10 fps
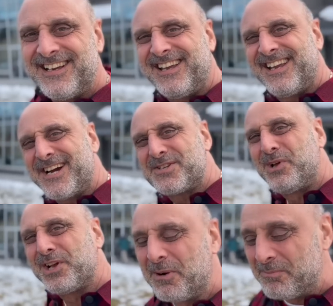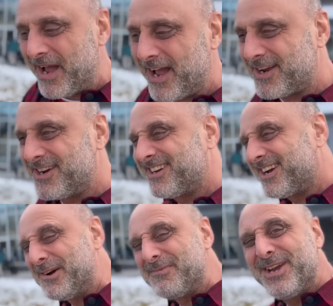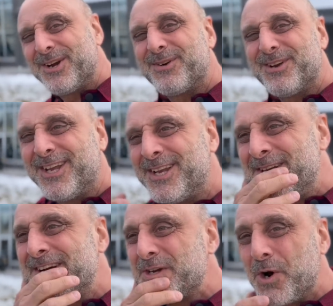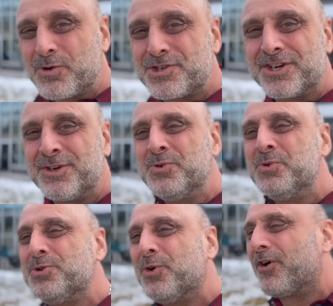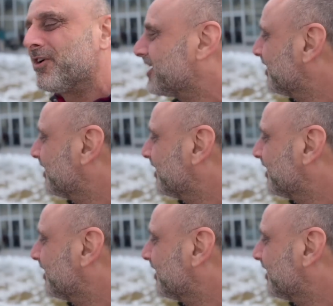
Hey guys, welcome back. I'm here in Goshen, New York,